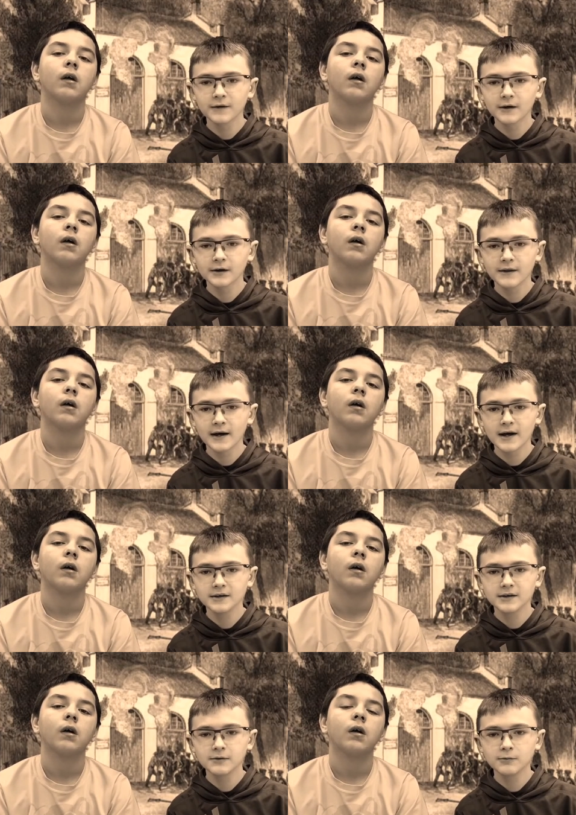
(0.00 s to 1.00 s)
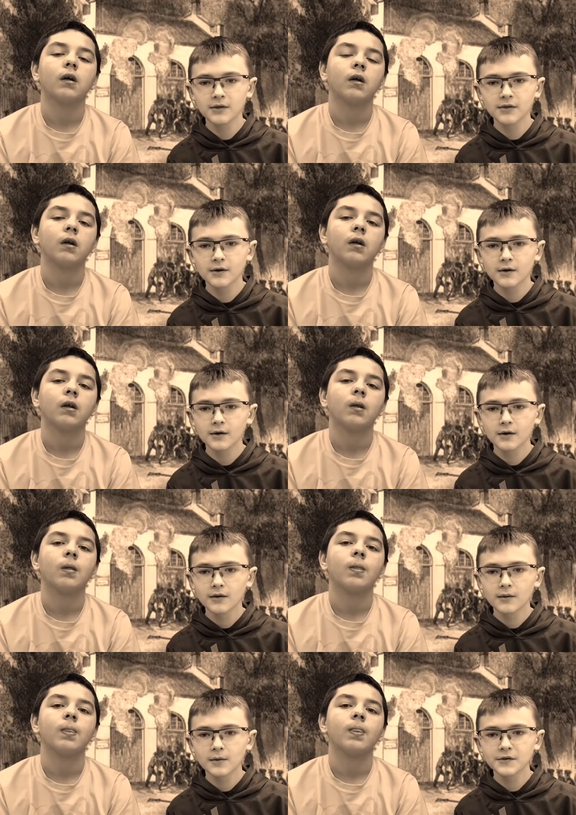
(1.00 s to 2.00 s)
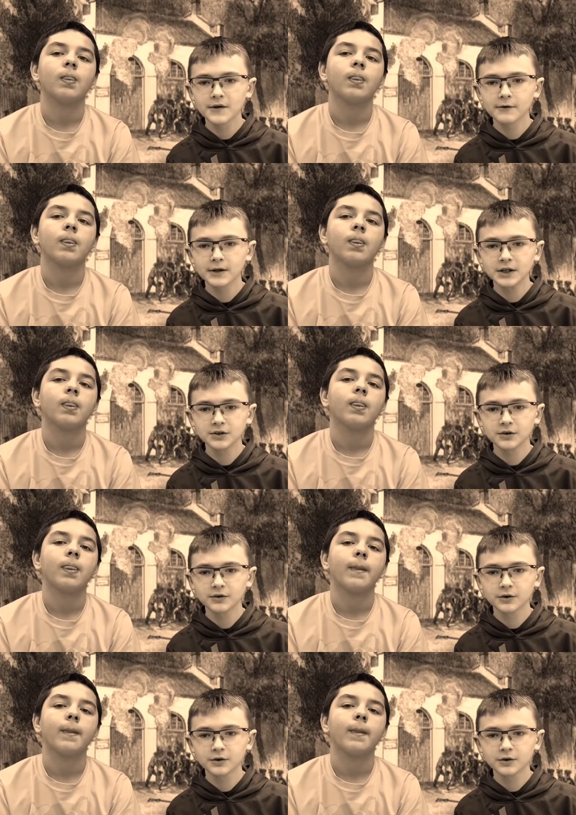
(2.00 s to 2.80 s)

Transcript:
Speaker 1: Ferry that ended with the multiracial